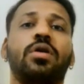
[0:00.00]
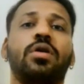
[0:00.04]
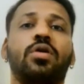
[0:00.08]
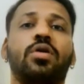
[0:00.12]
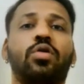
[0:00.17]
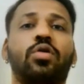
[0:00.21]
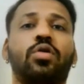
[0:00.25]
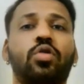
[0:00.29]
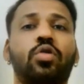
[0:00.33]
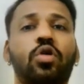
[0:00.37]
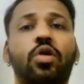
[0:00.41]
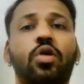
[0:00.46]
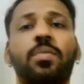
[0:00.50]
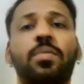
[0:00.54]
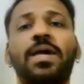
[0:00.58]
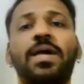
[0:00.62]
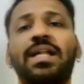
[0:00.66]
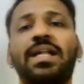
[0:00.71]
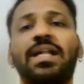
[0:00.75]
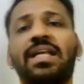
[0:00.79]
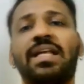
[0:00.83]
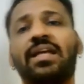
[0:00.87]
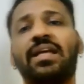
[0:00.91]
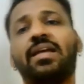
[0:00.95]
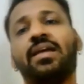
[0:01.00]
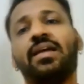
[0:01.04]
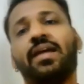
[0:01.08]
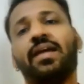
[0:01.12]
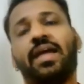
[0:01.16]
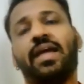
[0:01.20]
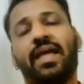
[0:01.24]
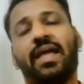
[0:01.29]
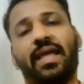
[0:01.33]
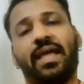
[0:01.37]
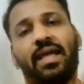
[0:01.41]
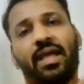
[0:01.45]
from fossil fuel
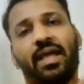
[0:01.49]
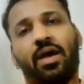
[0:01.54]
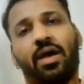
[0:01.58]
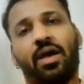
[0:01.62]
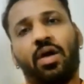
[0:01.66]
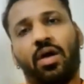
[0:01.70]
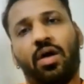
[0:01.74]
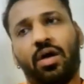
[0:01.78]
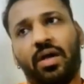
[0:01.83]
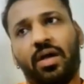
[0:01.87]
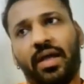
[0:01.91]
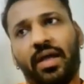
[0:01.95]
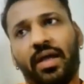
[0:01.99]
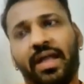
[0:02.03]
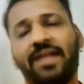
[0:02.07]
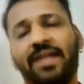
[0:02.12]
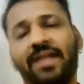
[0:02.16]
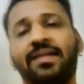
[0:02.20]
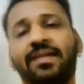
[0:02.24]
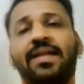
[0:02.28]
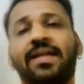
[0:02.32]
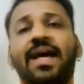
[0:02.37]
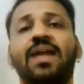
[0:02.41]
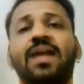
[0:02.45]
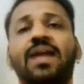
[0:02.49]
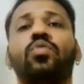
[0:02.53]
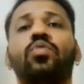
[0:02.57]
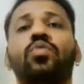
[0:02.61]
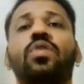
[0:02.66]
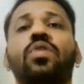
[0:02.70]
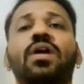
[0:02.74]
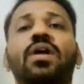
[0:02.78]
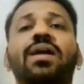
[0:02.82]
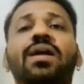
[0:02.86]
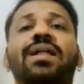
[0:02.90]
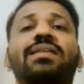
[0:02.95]
to these
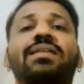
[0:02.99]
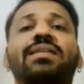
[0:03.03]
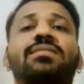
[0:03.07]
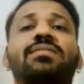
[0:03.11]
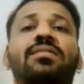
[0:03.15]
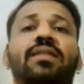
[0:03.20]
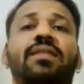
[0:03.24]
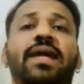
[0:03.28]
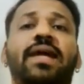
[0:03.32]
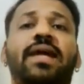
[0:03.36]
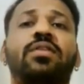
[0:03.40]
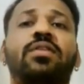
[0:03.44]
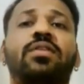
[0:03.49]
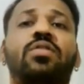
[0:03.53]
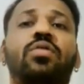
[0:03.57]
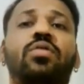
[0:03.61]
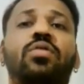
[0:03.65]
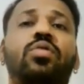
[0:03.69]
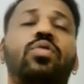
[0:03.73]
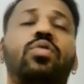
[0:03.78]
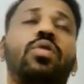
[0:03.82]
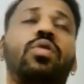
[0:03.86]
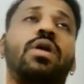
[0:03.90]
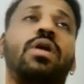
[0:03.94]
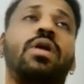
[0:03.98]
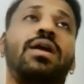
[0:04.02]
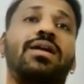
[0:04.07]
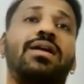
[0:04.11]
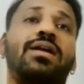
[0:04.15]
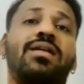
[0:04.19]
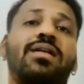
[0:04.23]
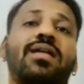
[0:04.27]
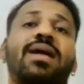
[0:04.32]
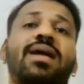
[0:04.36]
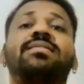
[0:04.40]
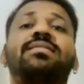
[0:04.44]
renewable energy
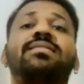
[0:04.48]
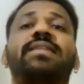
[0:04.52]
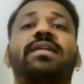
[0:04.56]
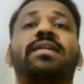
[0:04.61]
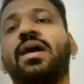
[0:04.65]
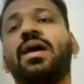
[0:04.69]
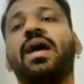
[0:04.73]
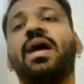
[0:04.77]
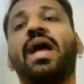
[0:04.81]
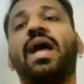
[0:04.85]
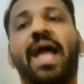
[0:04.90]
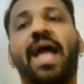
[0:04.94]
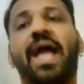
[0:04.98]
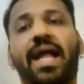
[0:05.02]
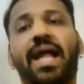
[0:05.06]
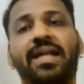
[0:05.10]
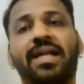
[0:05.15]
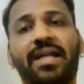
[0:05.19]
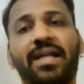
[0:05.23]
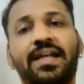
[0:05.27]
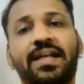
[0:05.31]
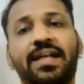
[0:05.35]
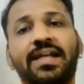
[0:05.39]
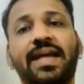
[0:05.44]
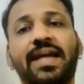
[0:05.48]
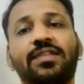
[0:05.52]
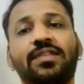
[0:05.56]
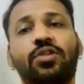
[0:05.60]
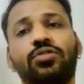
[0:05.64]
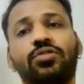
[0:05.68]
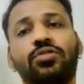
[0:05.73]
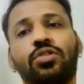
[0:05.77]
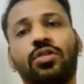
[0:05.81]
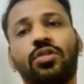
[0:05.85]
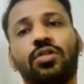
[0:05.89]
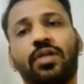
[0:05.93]
sources, and India is also
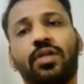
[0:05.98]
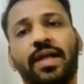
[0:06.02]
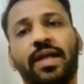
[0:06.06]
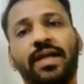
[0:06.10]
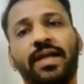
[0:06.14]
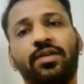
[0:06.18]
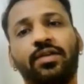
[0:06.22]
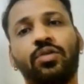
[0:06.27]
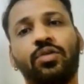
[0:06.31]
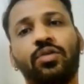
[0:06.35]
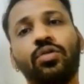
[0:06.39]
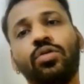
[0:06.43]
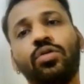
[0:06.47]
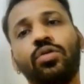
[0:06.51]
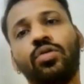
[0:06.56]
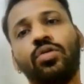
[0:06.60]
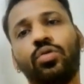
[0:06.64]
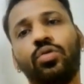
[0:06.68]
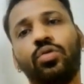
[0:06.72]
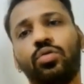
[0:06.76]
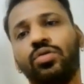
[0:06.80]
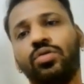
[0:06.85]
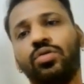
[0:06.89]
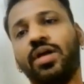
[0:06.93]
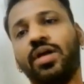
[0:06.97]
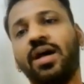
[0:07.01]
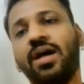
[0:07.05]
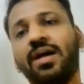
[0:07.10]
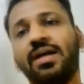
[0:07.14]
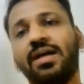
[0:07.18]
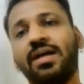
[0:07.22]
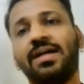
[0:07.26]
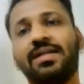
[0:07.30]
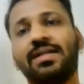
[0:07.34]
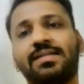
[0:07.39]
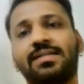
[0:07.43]
trying to do the same.
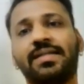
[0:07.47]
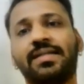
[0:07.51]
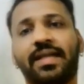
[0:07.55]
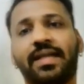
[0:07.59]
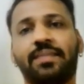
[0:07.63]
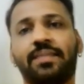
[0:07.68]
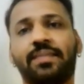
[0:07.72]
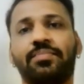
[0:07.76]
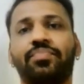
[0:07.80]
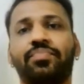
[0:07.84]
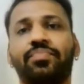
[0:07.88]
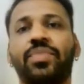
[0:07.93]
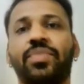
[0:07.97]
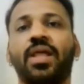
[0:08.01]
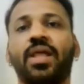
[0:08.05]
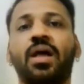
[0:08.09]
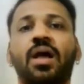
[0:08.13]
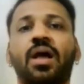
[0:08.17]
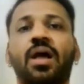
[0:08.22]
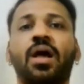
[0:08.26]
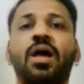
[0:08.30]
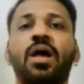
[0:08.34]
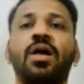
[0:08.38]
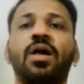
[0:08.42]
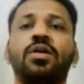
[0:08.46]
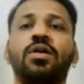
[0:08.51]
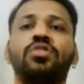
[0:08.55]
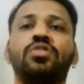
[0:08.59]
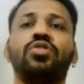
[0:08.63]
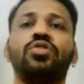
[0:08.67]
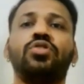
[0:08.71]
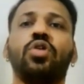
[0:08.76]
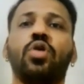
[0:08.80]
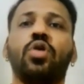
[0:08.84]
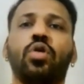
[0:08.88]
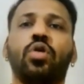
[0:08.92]
So
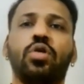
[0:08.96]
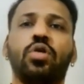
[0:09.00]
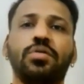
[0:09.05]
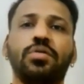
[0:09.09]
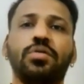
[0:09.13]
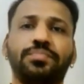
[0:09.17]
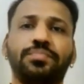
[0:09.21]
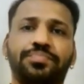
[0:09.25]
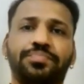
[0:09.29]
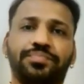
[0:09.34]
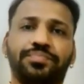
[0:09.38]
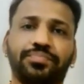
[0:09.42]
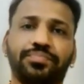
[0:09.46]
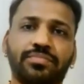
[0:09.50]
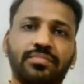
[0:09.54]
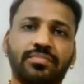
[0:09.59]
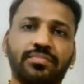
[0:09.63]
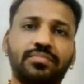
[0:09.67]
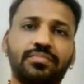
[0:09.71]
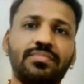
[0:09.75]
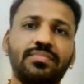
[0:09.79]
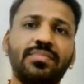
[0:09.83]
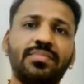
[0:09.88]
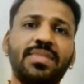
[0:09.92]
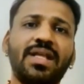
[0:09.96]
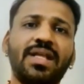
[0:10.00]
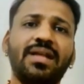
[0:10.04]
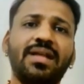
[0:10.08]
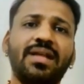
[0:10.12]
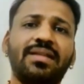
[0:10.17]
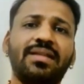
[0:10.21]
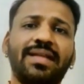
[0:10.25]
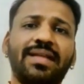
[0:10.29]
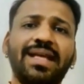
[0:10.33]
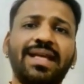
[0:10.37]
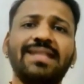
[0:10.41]
these are known as
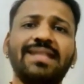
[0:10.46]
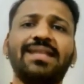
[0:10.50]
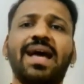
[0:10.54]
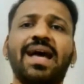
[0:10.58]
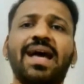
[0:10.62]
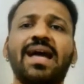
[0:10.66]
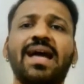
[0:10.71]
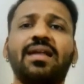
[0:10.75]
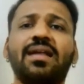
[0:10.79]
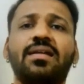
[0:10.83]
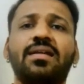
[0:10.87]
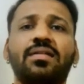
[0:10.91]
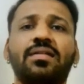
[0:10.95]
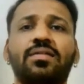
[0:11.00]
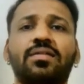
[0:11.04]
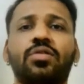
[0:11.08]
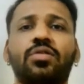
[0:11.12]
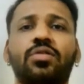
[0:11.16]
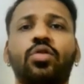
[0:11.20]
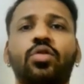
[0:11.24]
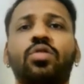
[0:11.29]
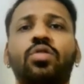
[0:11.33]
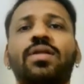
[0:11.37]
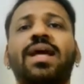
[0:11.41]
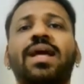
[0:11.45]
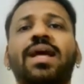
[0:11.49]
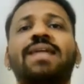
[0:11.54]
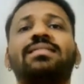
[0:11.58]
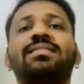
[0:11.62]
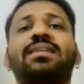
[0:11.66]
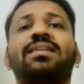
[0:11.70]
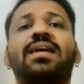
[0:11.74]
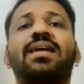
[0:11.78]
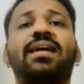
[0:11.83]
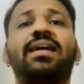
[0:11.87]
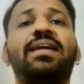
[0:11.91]
critical minerals
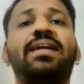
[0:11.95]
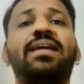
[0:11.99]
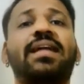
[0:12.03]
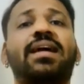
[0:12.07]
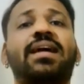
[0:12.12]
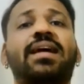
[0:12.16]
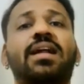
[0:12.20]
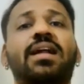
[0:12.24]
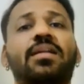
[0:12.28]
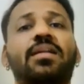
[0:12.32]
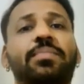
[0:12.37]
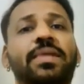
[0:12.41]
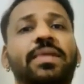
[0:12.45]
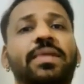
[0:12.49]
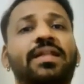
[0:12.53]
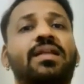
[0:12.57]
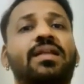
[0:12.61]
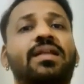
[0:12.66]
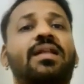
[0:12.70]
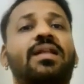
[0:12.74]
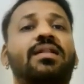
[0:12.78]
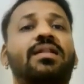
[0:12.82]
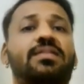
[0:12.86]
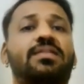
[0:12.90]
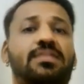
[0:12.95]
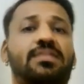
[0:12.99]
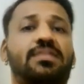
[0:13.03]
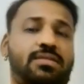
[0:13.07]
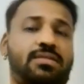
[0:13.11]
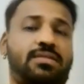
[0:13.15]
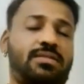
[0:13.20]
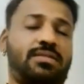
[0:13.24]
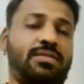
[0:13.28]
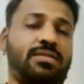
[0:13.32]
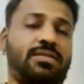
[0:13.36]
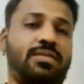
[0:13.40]
for transition
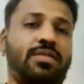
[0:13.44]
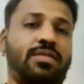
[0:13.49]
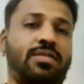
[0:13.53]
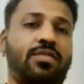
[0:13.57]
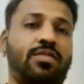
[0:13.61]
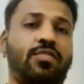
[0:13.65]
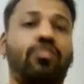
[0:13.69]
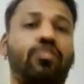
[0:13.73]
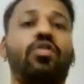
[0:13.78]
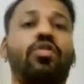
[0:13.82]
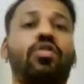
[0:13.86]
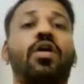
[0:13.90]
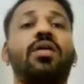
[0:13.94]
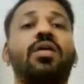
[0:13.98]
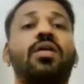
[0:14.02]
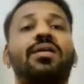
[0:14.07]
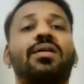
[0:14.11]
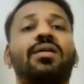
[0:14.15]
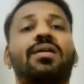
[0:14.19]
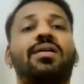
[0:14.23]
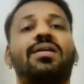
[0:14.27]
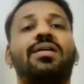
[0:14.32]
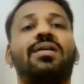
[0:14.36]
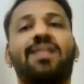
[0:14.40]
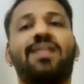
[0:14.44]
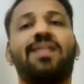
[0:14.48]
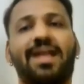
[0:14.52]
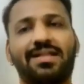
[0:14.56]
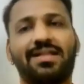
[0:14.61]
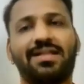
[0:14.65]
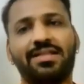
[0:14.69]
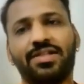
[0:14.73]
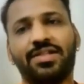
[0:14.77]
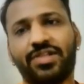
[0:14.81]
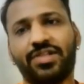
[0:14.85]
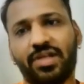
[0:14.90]
to the greener
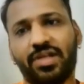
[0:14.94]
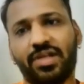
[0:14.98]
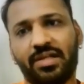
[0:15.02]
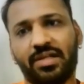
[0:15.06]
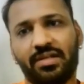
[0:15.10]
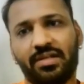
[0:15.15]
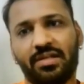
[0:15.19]
economy.